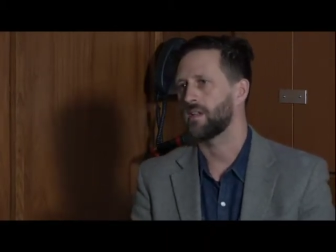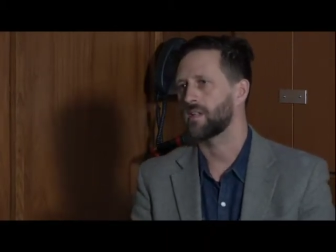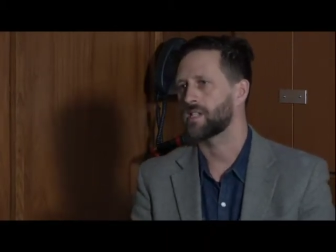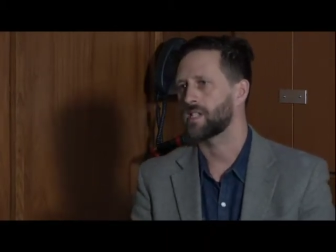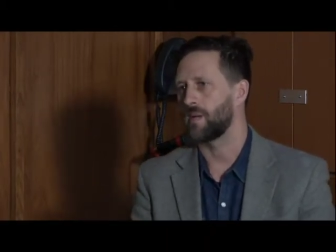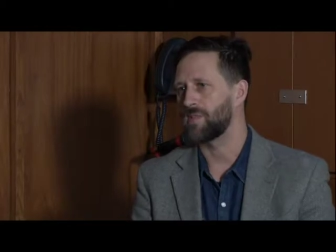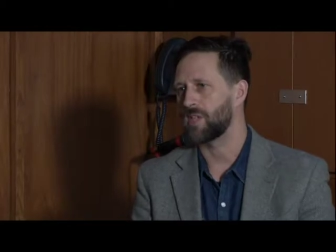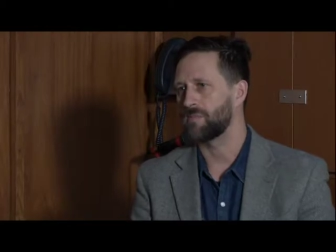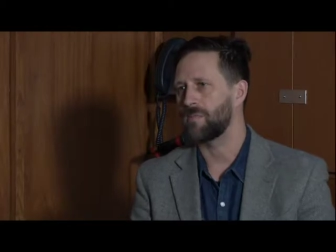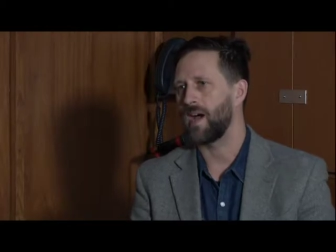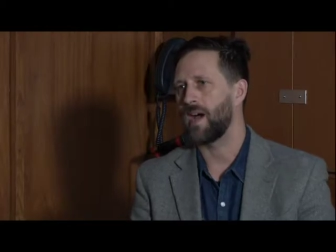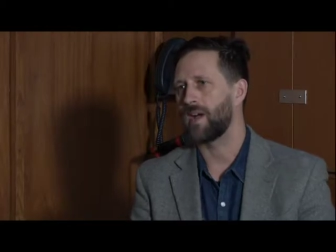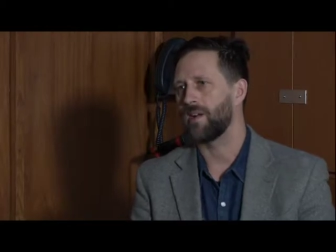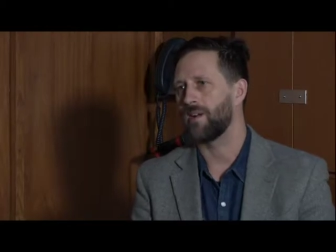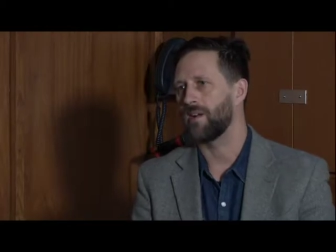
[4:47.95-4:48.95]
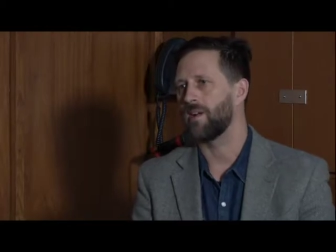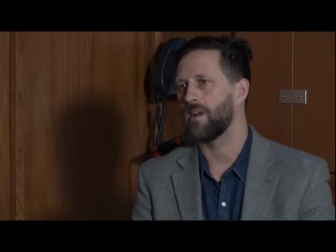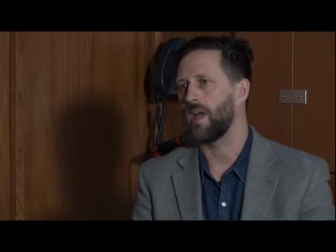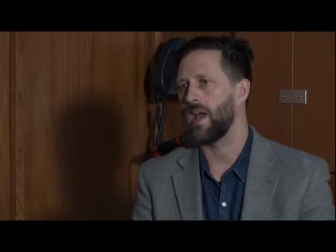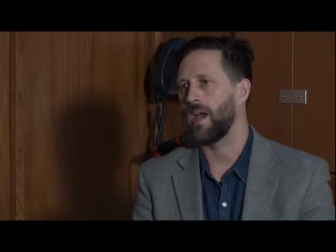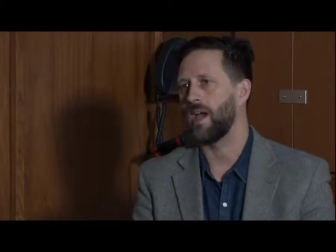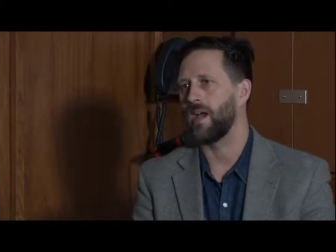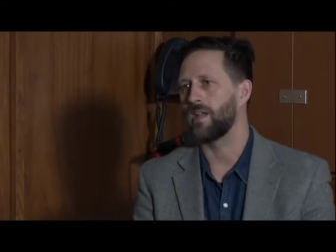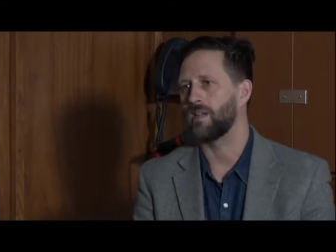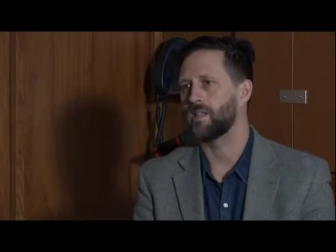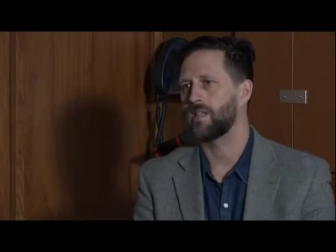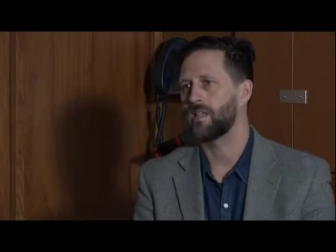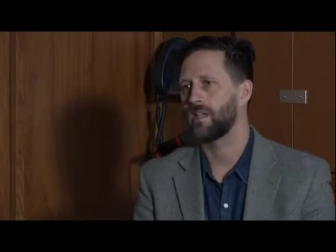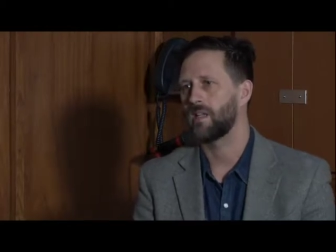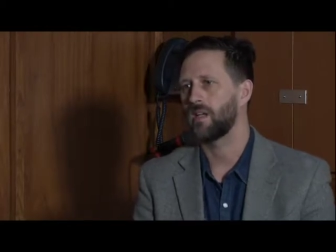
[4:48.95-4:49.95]
subject matter and
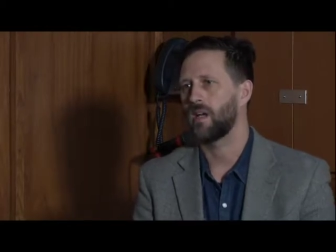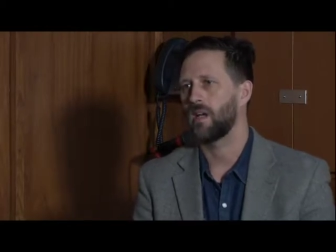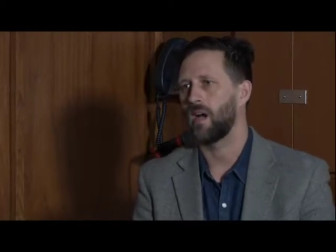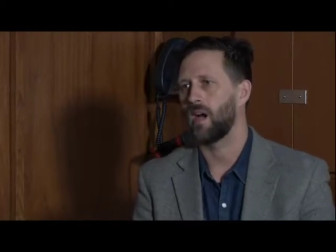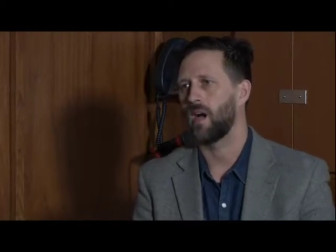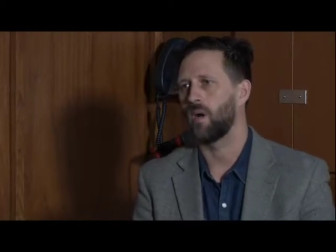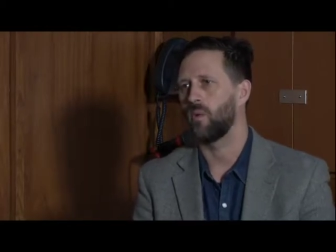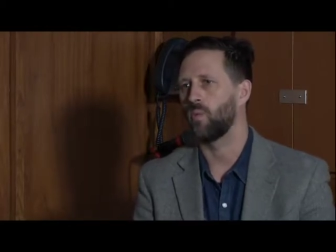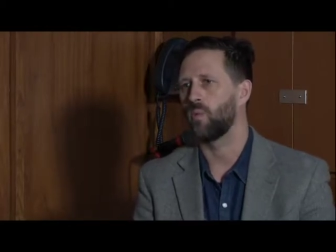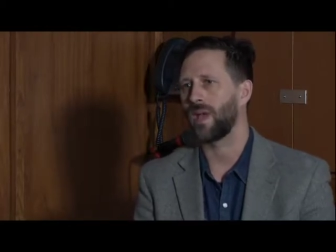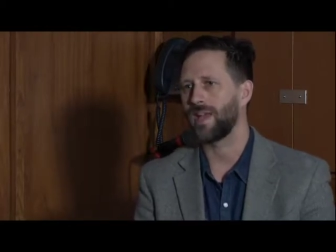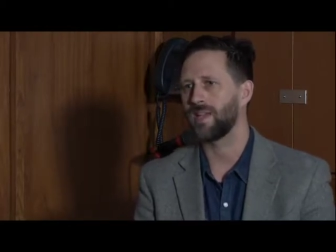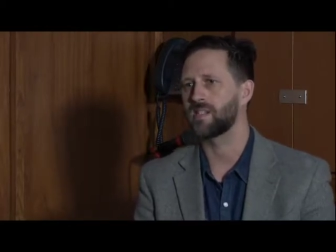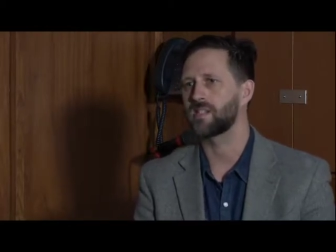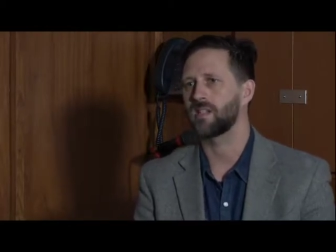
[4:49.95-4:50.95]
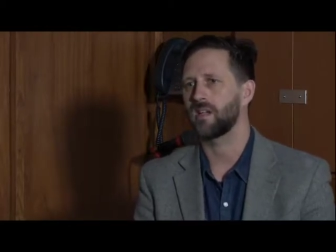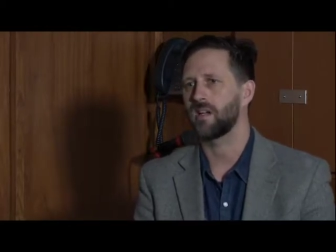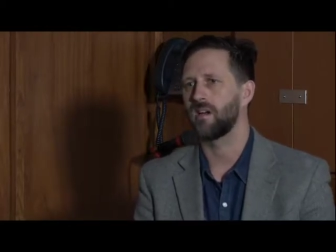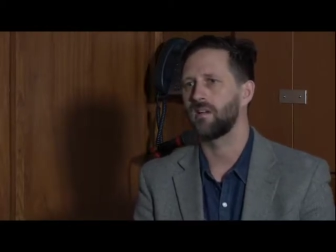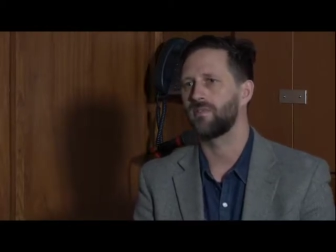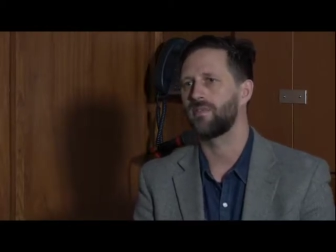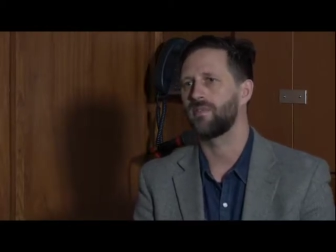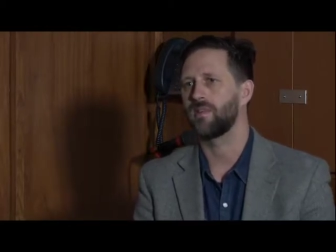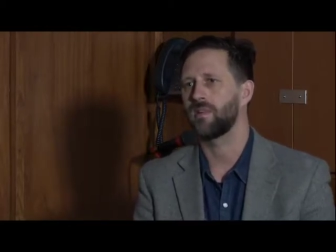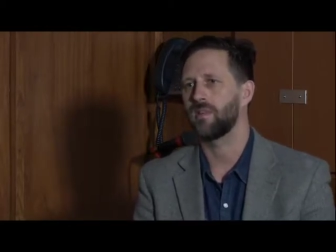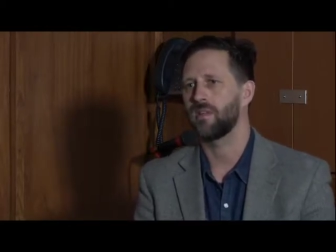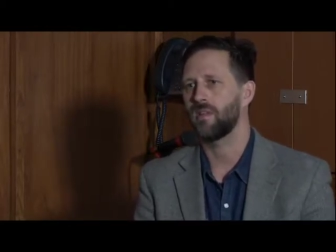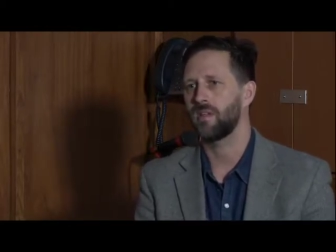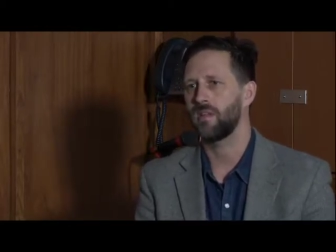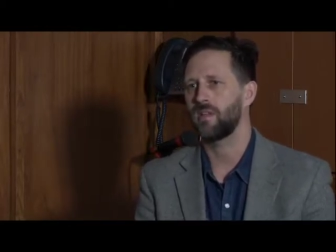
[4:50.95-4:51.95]
ways of
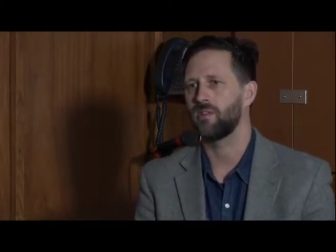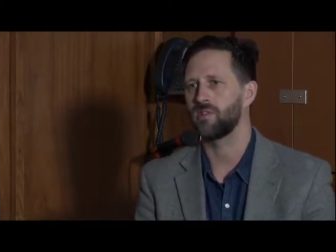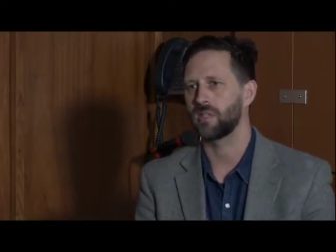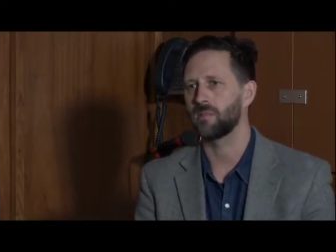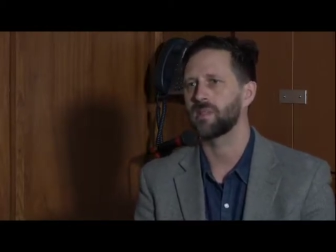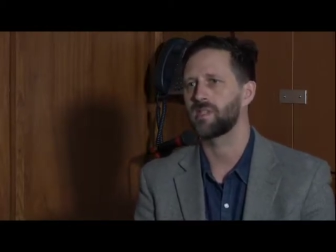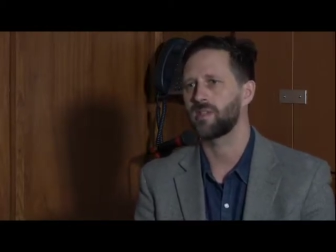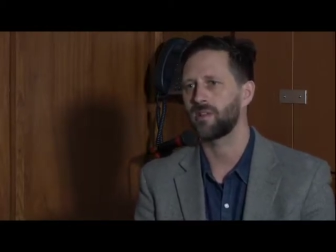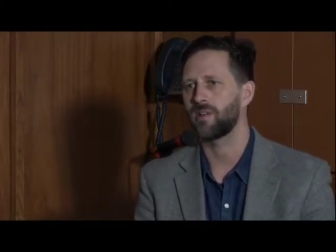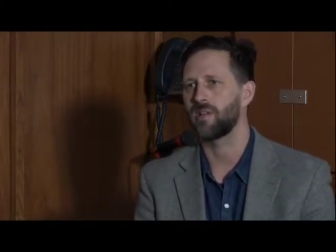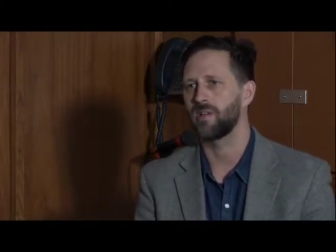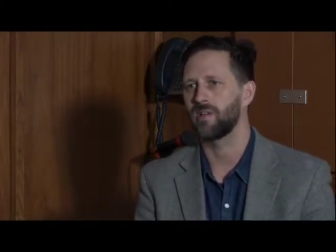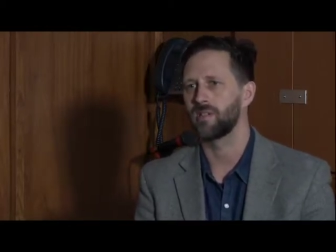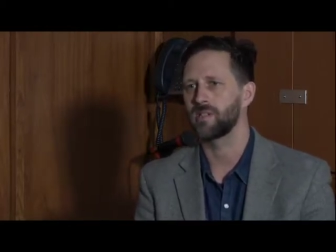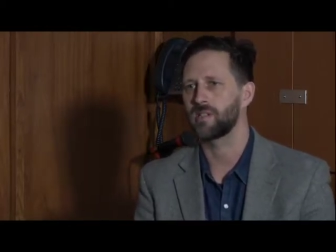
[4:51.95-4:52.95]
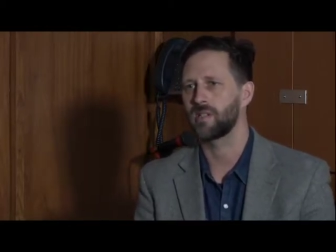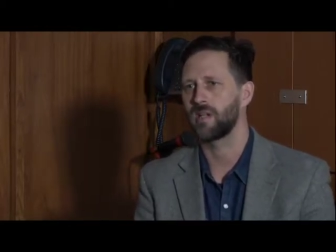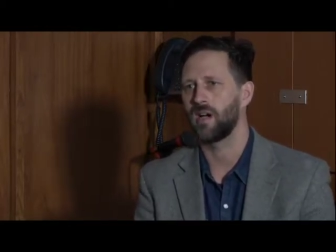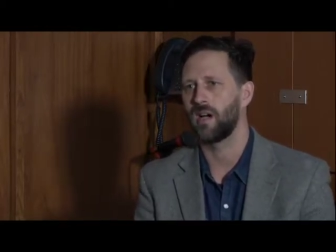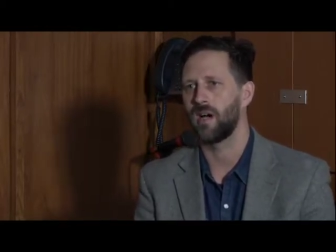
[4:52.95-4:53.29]
using materials.